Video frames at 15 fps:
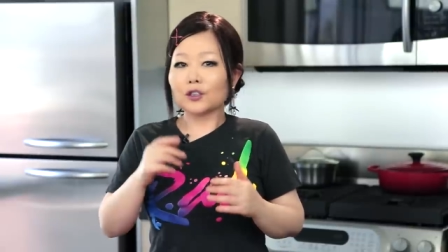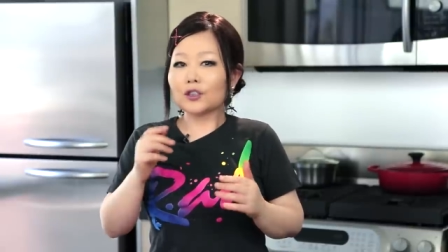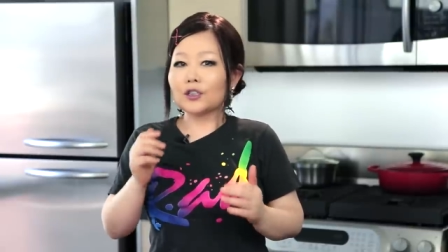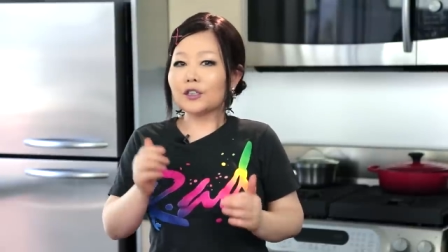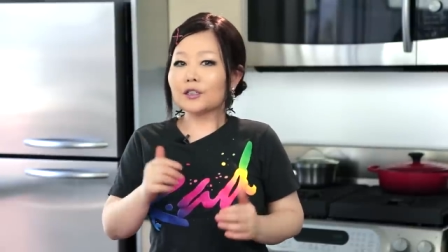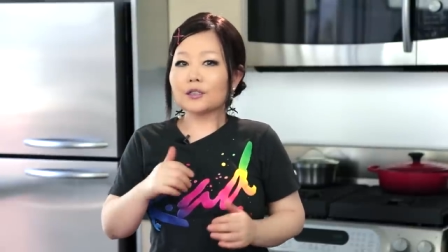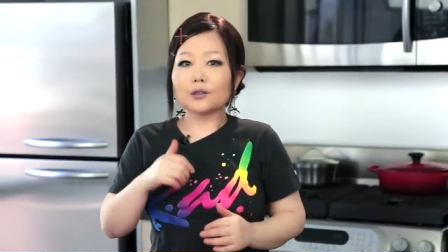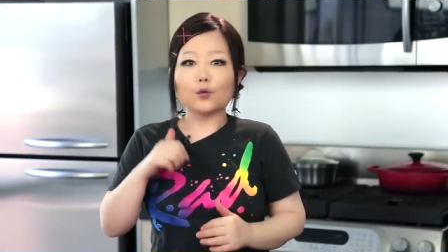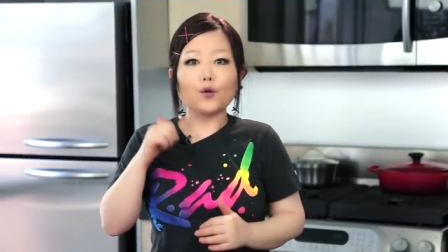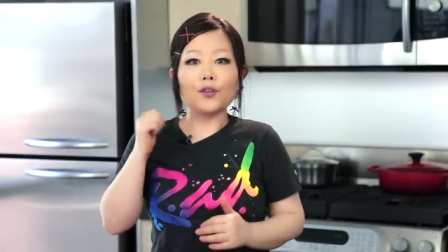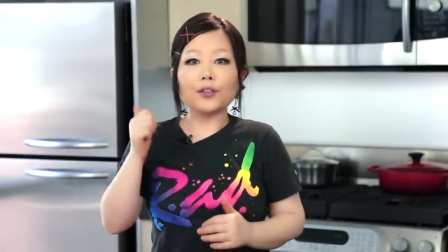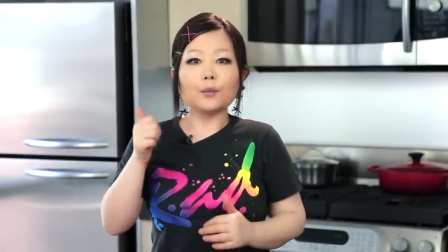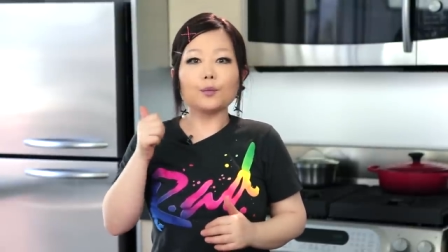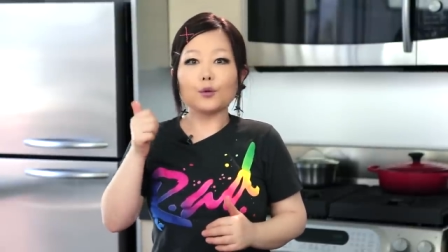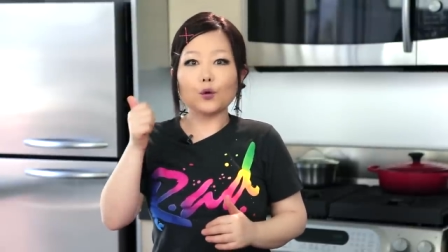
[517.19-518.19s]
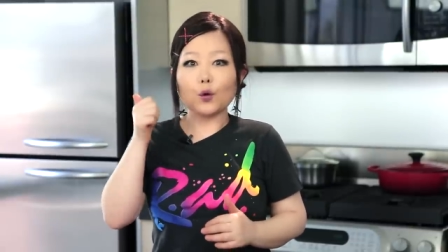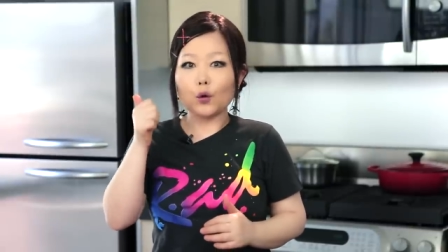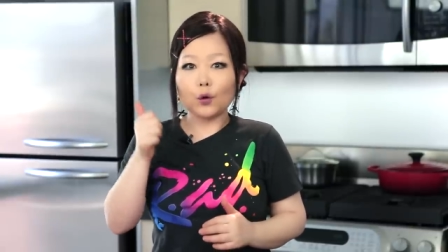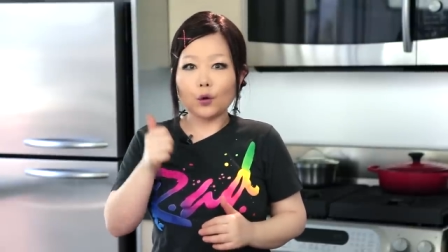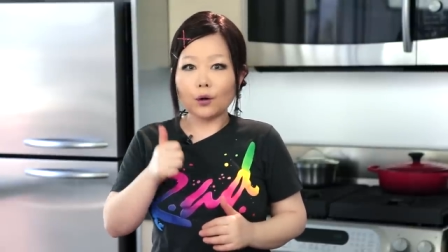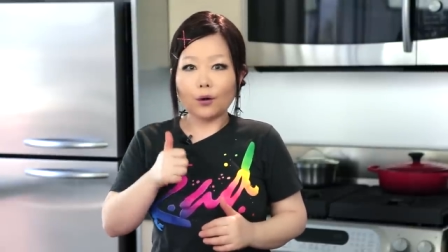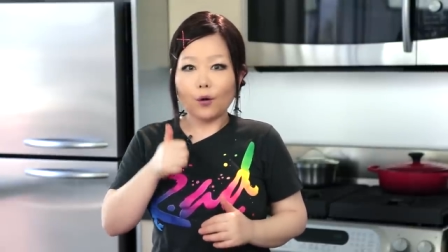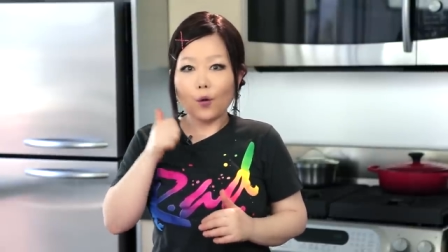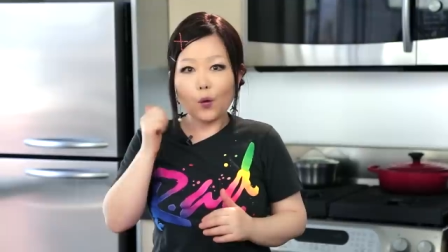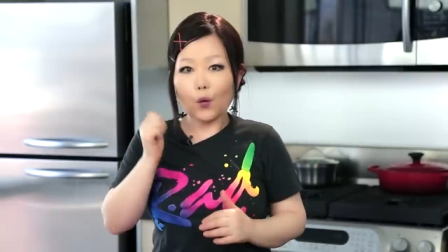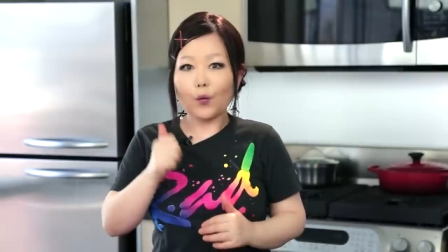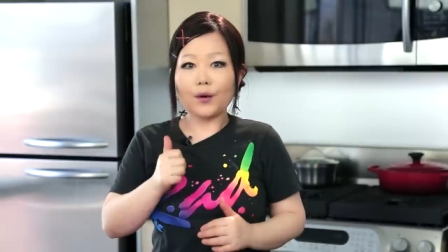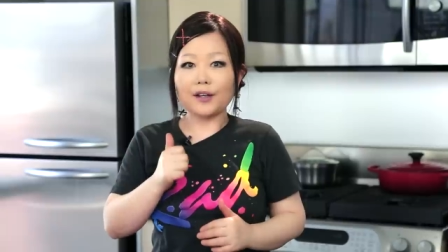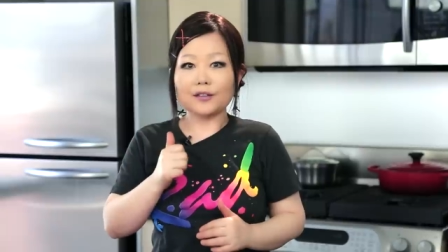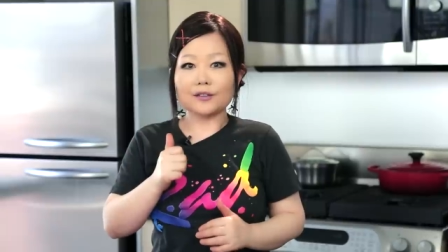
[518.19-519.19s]
She is a wonderful cook,
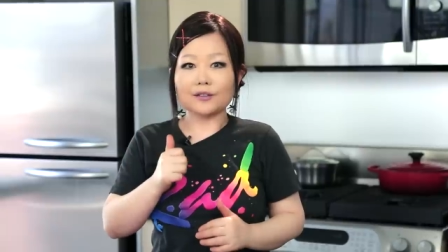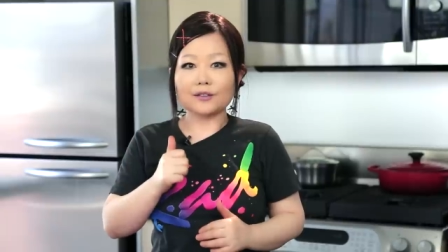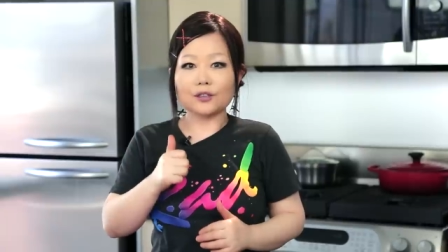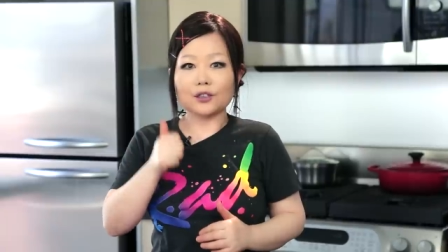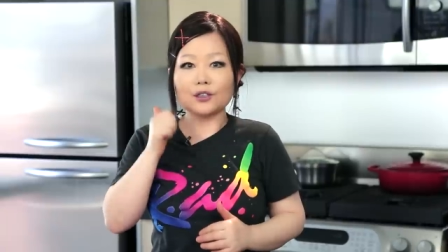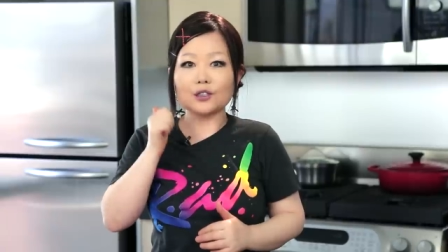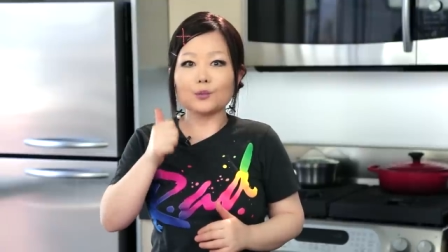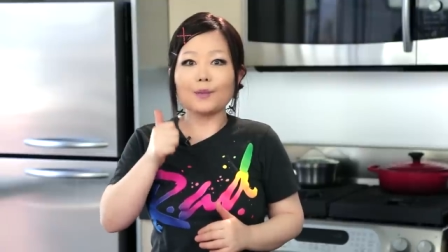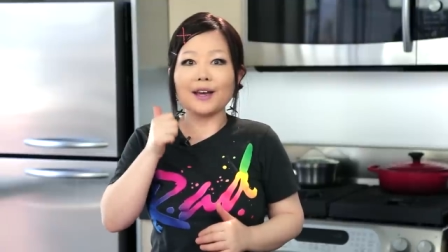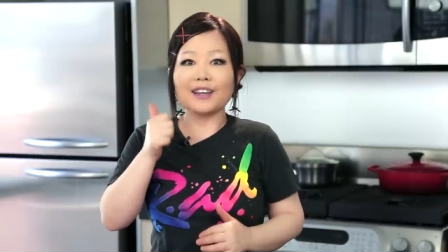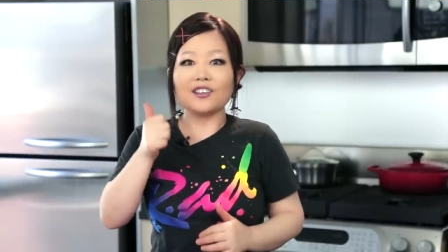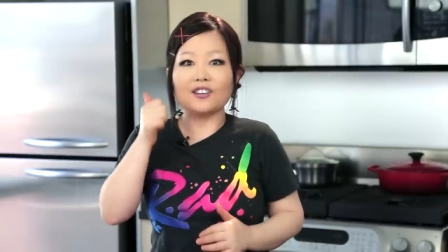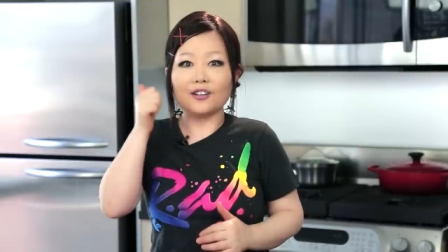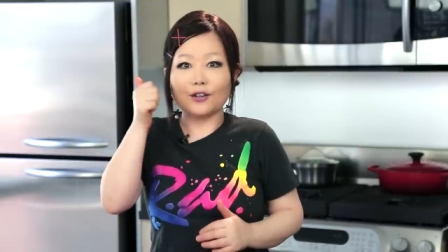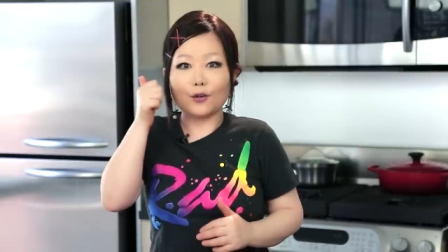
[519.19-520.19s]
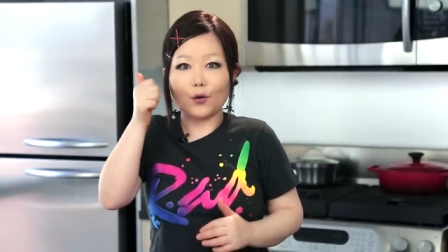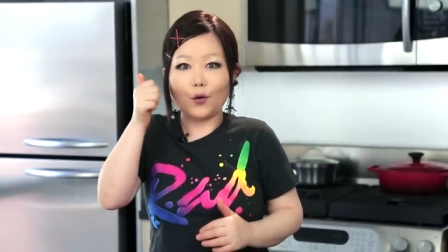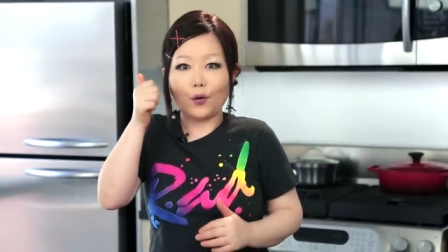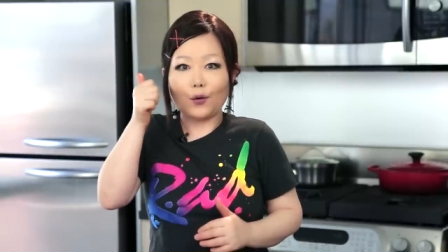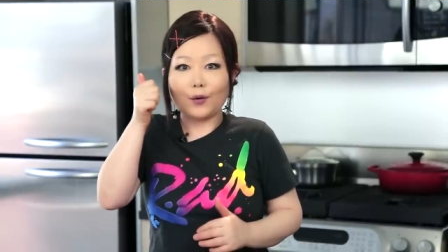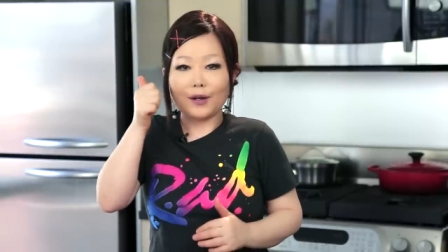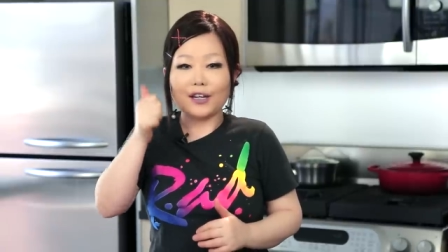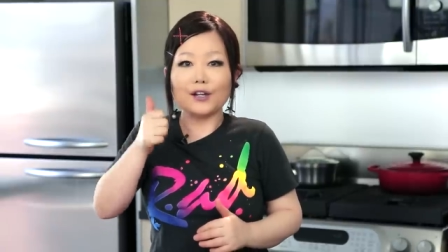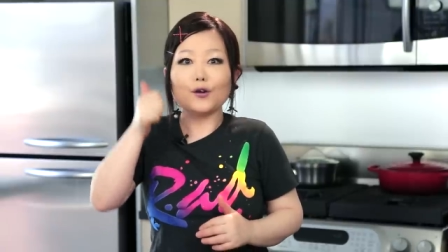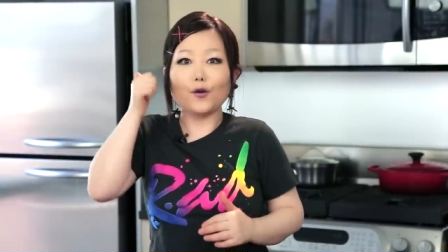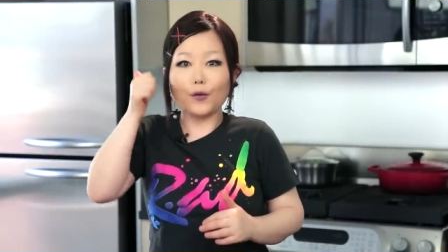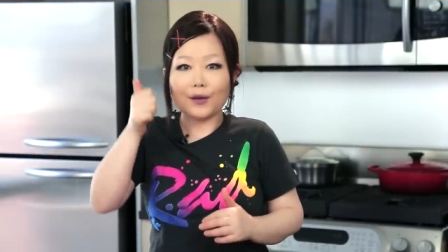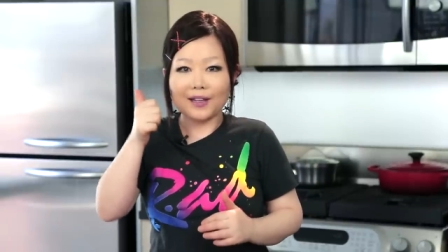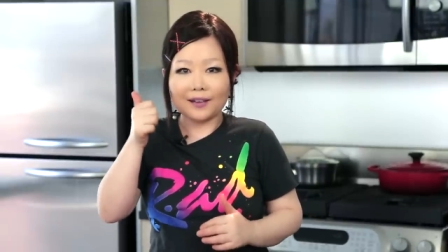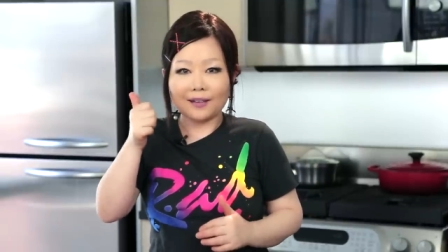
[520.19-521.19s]
always. She's my hero,
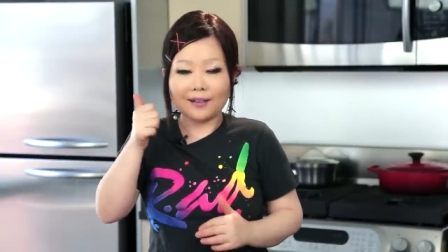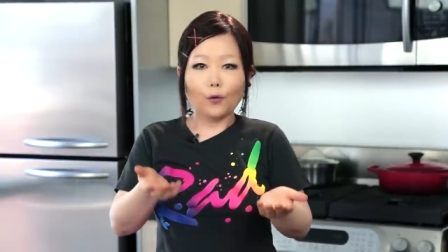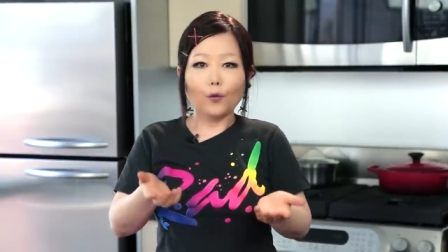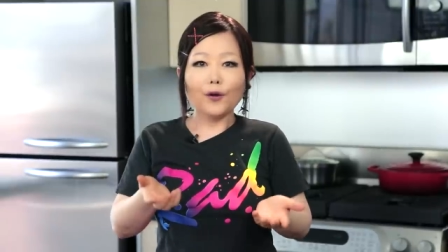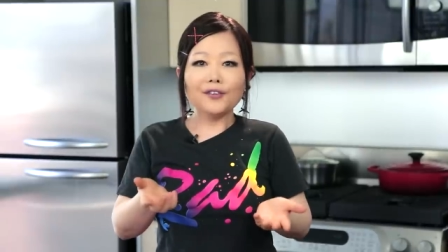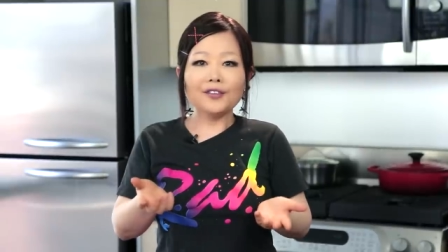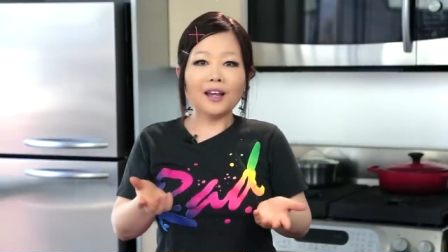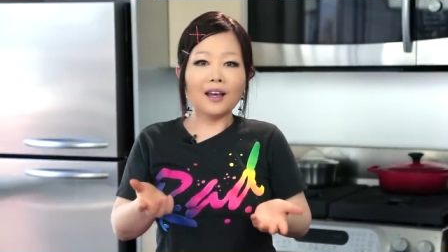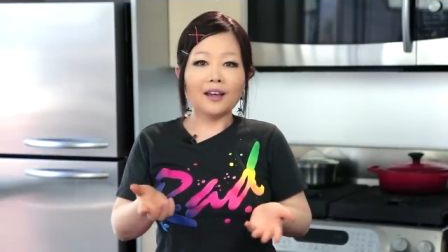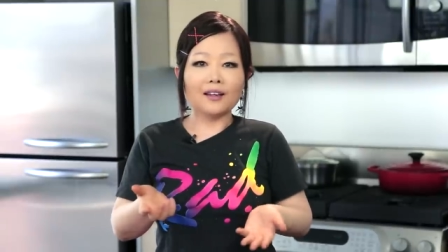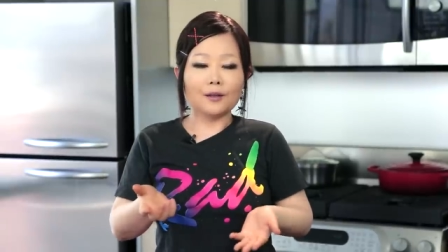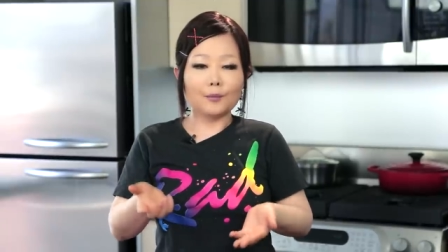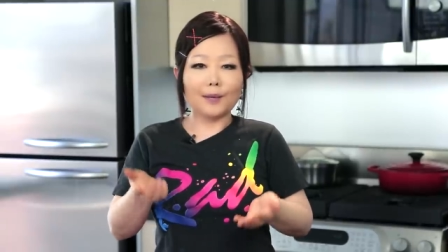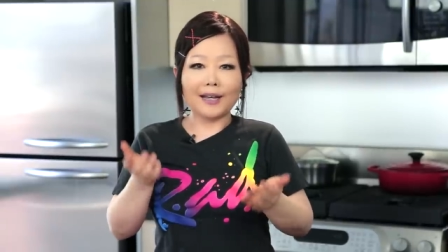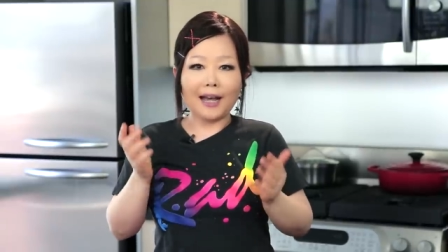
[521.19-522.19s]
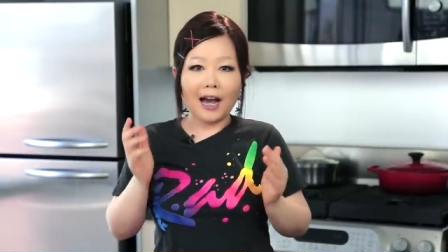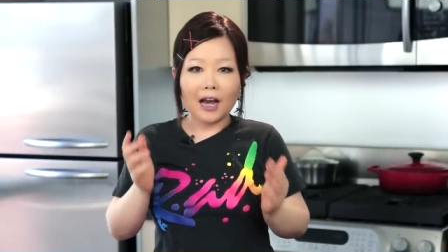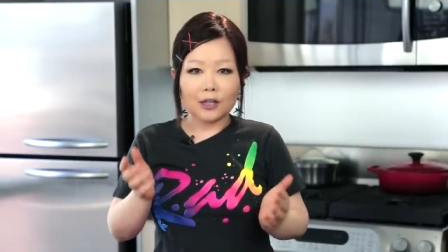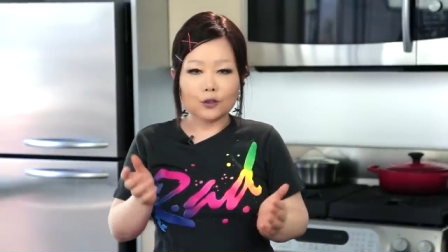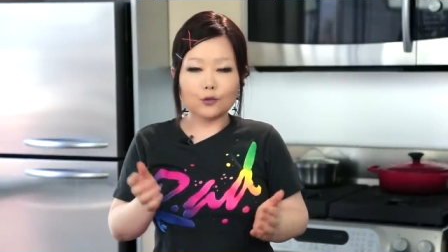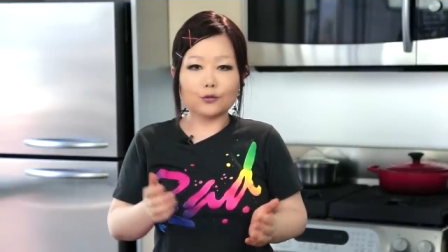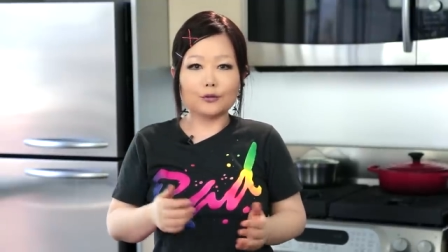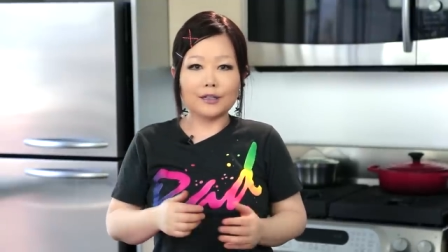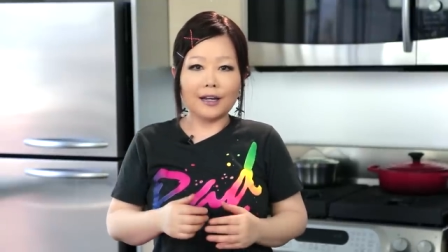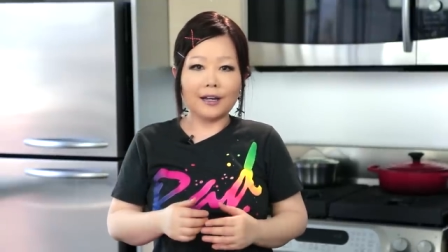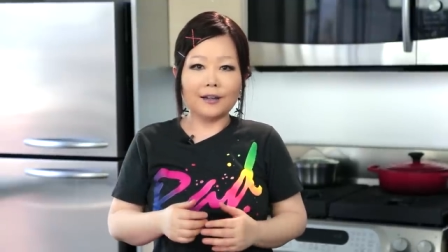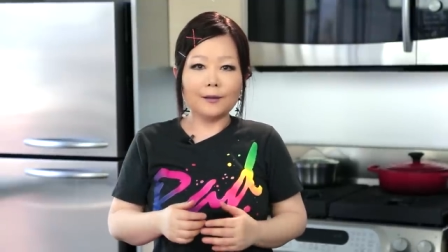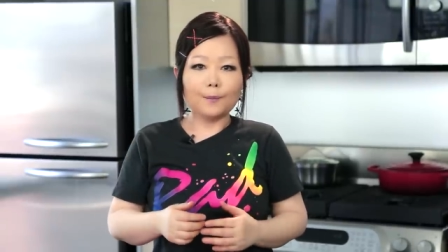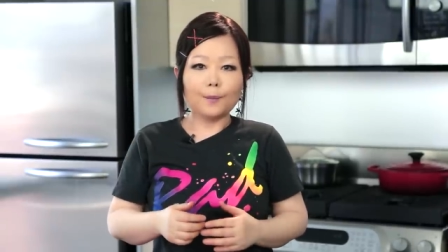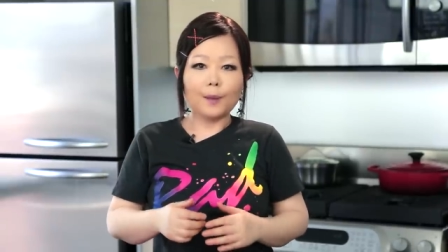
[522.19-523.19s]
heroine. One day in my high school
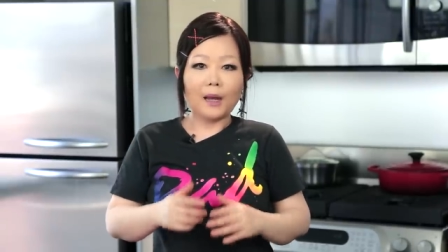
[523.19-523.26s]
day,